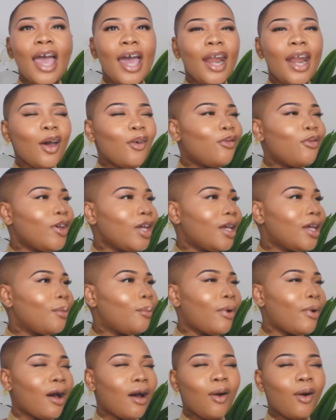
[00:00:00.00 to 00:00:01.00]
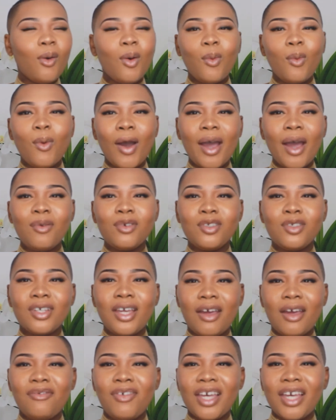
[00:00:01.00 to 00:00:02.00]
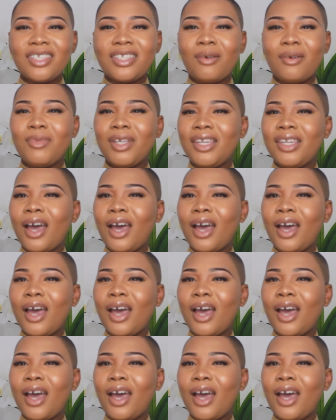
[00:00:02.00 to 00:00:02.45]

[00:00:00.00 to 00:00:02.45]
And I'm thinking, but why would you get vexed at me?